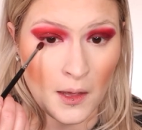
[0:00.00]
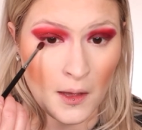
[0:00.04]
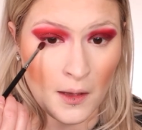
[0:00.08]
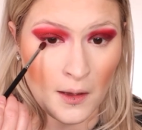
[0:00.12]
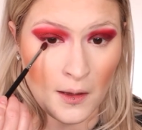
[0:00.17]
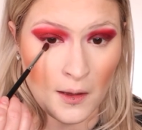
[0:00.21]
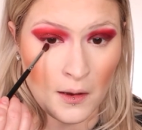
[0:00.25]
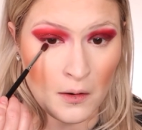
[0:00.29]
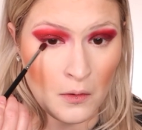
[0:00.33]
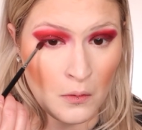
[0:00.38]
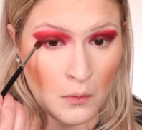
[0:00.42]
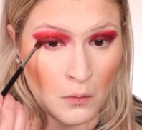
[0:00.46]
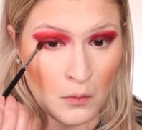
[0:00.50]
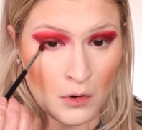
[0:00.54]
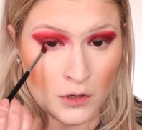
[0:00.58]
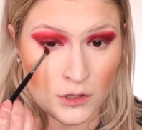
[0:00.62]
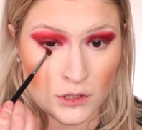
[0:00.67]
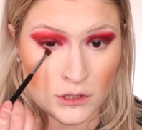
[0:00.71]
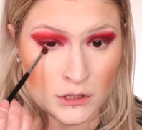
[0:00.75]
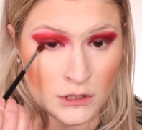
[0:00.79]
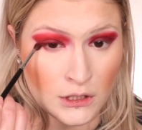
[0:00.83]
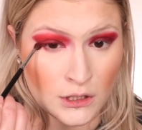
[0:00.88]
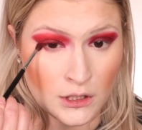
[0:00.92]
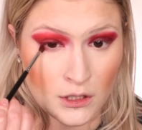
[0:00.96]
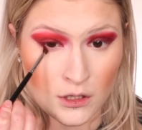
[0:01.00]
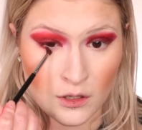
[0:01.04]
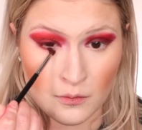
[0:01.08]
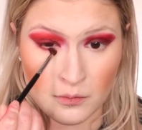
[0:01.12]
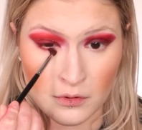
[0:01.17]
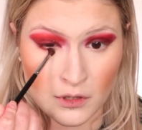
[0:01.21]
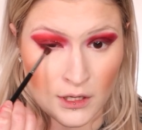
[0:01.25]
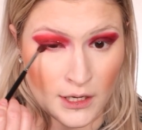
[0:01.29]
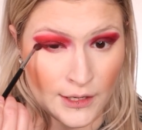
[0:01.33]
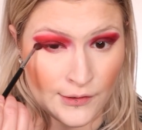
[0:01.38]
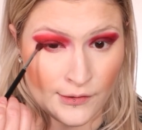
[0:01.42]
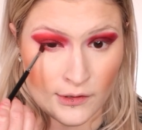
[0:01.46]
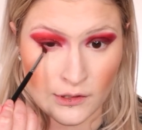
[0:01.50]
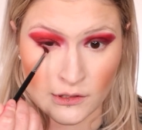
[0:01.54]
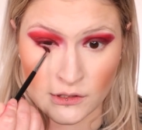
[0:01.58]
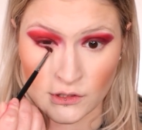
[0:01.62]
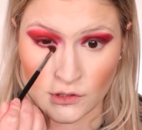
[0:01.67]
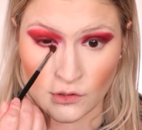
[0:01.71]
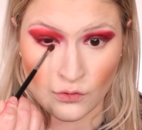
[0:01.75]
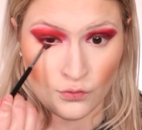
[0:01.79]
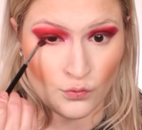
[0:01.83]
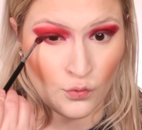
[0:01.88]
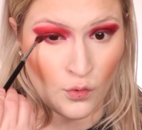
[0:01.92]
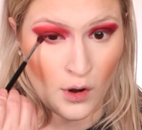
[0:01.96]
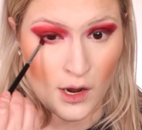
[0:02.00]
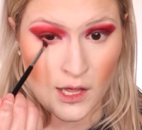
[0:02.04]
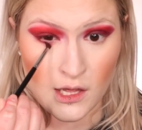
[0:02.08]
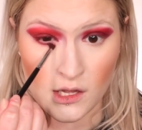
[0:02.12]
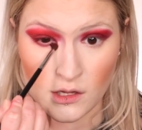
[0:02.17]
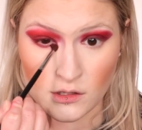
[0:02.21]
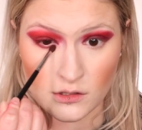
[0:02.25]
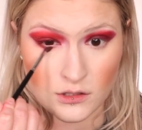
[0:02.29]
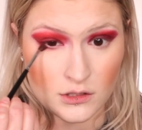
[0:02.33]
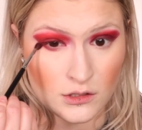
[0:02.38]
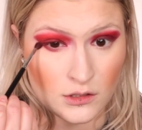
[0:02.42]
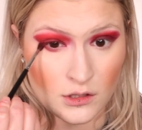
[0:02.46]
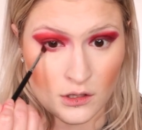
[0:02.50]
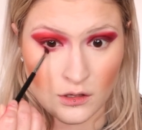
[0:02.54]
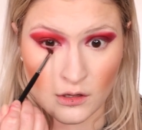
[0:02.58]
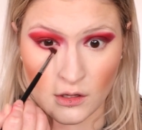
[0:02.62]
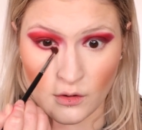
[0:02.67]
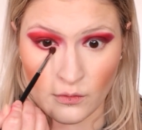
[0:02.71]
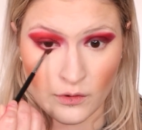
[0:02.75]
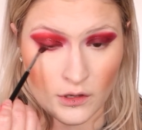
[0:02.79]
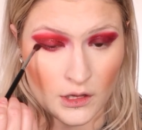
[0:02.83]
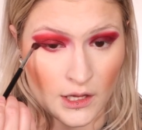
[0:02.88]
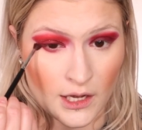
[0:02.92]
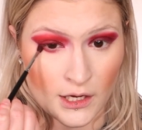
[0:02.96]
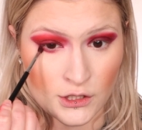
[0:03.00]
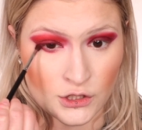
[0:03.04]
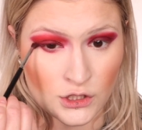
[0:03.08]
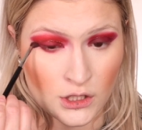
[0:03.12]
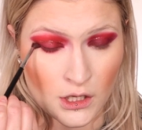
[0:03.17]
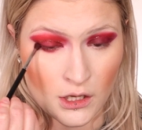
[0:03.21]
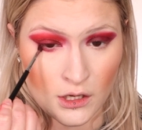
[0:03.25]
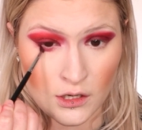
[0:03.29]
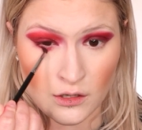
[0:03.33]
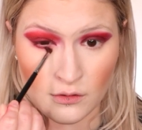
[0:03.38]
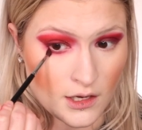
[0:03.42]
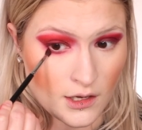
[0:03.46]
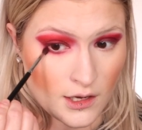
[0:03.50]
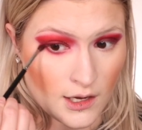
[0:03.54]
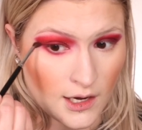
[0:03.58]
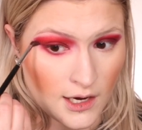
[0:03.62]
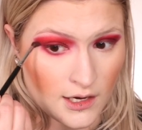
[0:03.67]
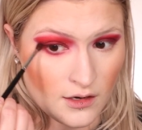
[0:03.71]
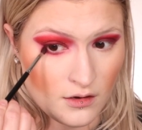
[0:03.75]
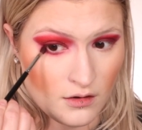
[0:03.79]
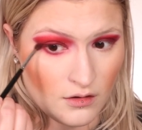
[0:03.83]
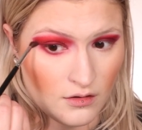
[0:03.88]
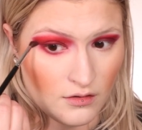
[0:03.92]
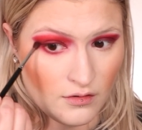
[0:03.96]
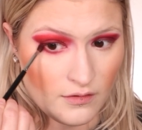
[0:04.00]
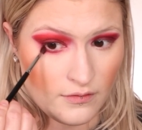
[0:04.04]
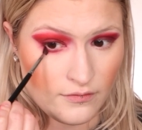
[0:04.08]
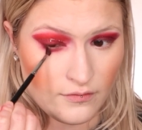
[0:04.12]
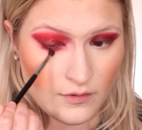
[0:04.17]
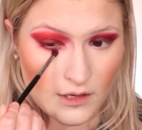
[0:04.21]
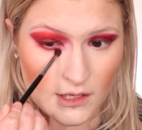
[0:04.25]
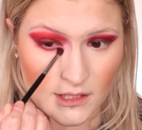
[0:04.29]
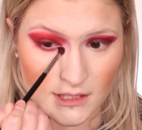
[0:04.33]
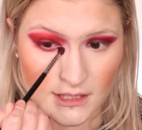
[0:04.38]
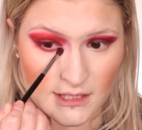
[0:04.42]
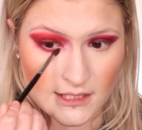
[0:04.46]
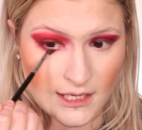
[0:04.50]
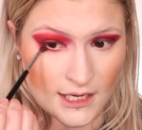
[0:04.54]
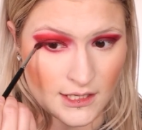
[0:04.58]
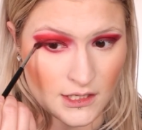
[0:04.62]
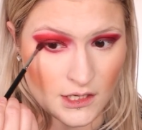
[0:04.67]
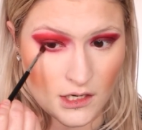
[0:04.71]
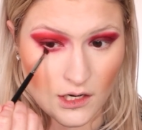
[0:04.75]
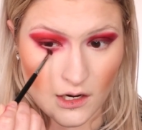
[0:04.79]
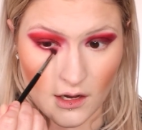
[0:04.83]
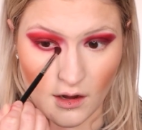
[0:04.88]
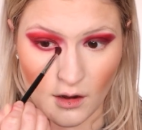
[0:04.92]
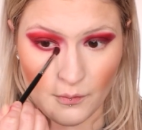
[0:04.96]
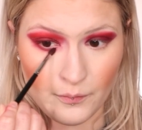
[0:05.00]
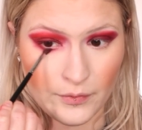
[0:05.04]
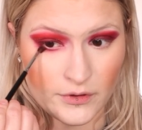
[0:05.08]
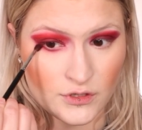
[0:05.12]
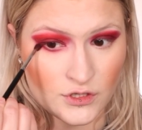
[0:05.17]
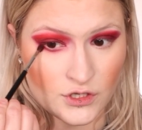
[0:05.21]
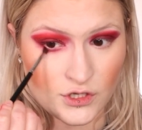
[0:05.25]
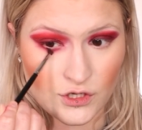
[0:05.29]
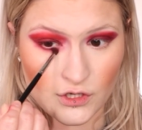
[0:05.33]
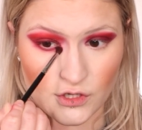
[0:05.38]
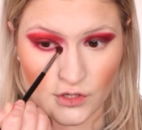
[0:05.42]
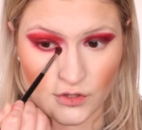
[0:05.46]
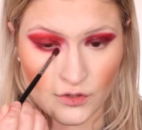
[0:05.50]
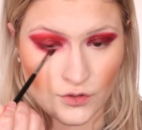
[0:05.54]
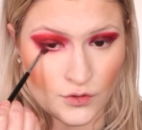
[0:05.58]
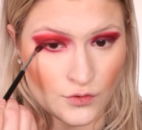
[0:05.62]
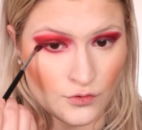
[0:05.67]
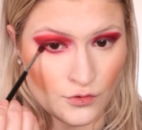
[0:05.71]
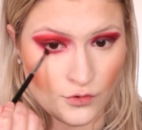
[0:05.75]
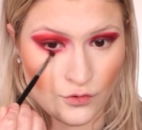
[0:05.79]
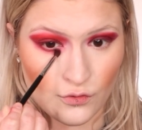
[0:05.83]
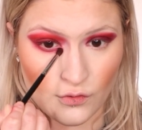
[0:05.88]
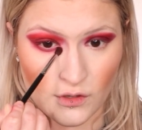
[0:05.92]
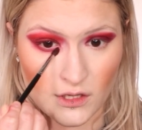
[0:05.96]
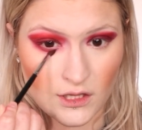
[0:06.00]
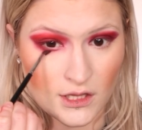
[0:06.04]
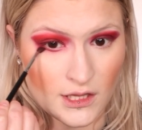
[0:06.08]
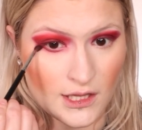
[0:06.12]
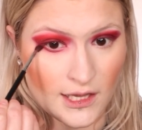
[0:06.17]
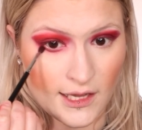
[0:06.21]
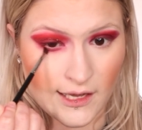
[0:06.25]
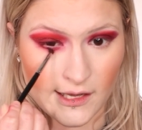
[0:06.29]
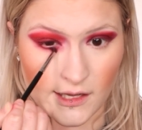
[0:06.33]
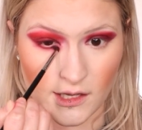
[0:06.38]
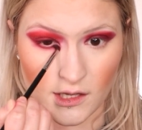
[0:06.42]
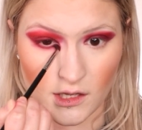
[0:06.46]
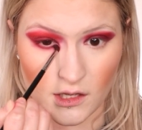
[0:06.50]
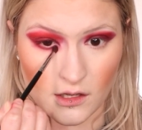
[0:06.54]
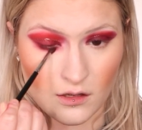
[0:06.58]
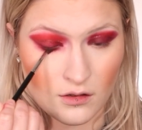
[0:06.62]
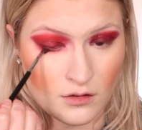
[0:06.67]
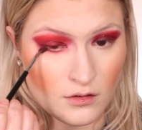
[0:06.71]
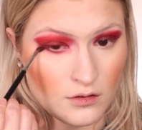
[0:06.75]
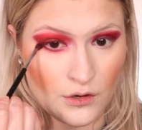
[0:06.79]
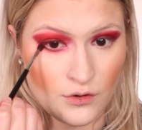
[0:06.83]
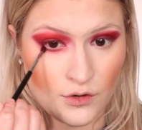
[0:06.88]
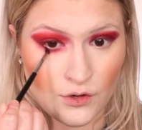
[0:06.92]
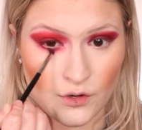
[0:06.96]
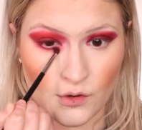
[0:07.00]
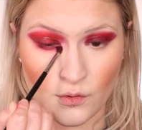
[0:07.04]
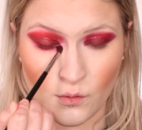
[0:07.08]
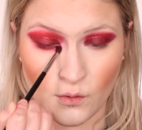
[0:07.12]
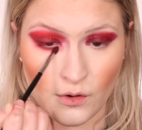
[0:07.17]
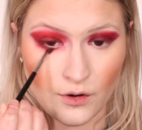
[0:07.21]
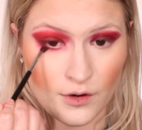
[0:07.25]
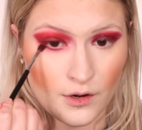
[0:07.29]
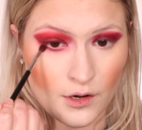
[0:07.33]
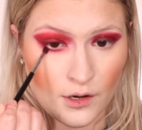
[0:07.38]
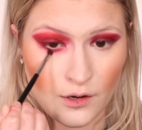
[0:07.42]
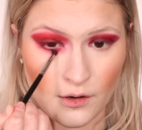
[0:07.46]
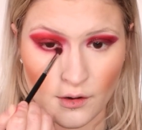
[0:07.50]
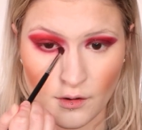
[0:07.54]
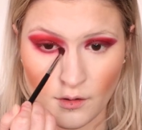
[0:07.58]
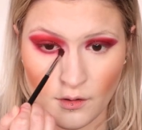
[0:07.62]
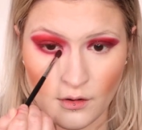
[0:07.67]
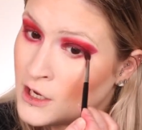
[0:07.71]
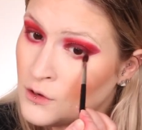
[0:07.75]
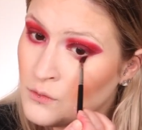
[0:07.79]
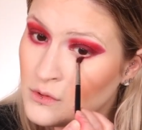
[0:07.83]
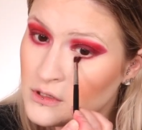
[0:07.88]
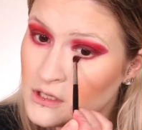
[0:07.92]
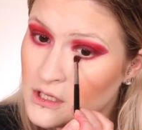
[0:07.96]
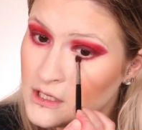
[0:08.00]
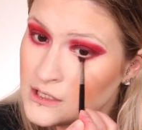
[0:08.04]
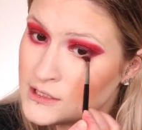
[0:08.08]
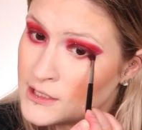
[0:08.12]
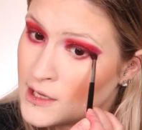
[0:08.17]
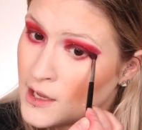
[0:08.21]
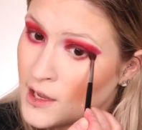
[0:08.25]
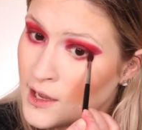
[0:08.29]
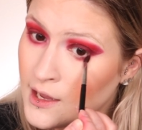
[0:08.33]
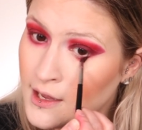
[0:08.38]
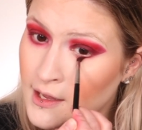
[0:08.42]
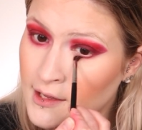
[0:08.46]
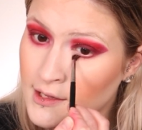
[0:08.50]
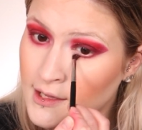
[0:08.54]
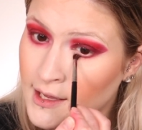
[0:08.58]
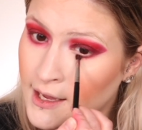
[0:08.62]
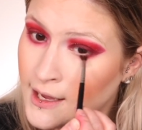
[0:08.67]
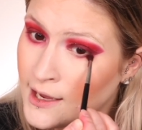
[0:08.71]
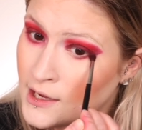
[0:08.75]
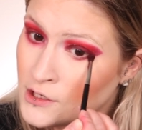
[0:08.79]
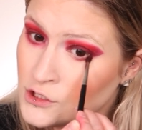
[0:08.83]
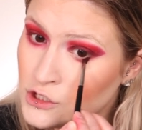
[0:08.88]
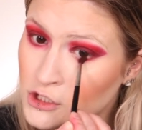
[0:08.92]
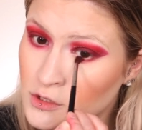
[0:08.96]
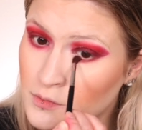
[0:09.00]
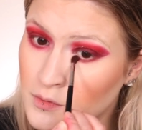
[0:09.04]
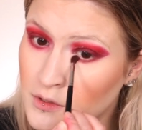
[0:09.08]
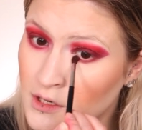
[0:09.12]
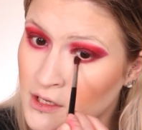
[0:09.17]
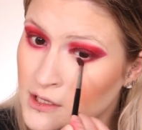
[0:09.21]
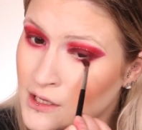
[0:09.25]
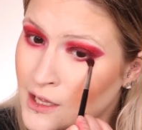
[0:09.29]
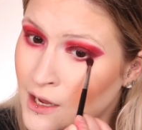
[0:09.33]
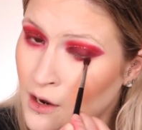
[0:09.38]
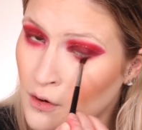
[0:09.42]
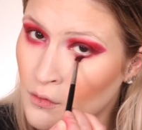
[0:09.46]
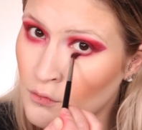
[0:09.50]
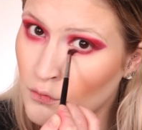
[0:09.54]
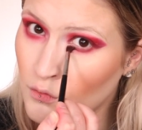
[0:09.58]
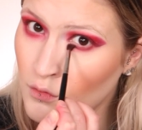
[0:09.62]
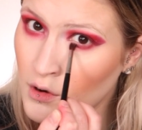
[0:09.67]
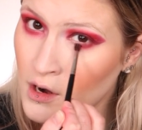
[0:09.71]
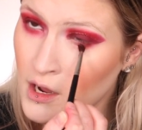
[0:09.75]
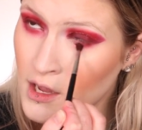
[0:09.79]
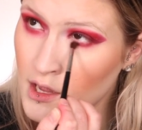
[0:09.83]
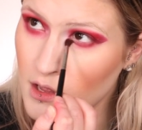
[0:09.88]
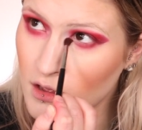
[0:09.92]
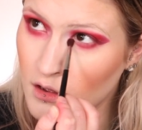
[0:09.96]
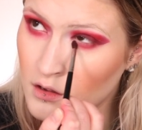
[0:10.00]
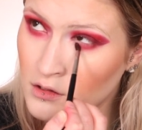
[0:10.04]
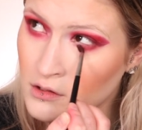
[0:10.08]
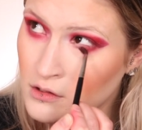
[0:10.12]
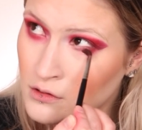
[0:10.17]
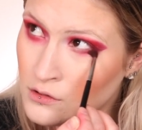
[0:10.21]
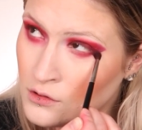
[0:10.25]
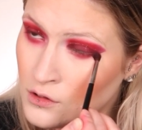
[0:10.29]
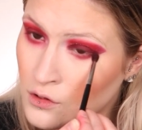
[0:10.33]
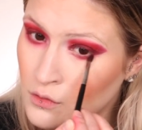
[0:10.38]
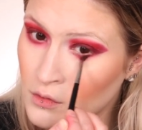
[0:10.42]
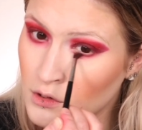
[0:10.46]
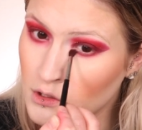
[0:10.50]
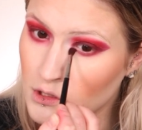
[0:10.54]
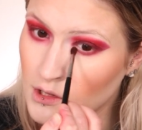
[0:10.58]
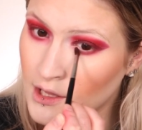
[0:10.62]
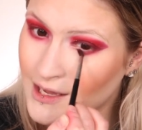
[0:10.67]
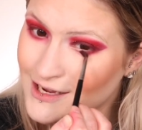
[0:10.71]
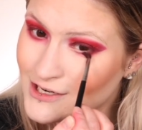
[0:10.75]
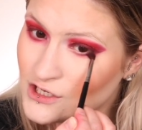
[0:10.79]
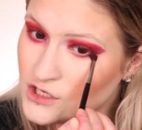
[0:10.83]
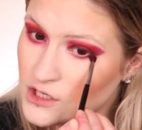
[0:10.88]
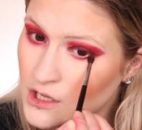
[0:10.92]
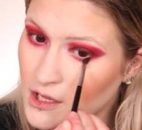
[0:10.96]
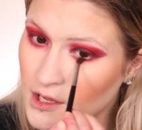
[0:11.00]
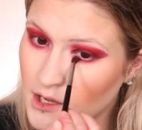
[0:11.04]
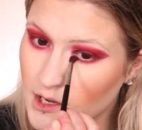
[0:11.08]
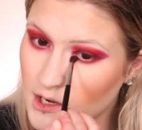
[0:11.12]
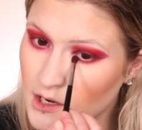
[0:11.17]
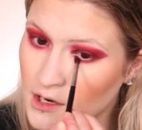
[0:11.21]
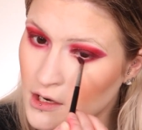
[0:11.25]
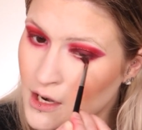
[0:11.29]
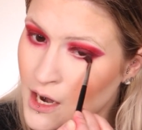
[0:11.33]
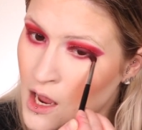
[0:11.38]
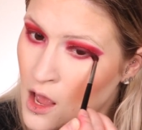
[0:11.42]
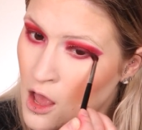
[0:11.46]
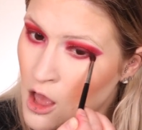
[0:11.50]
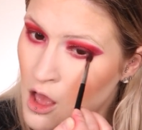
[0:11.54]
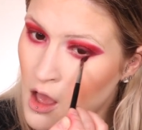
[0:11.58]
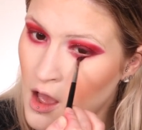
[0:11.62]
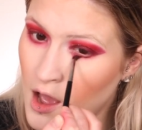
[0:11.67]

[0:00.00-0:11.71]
and we're just gonna apply this right to the lower lash line and kind of extend it up into the outer corner. And with this eye, again, just putting that right on the lower lash line.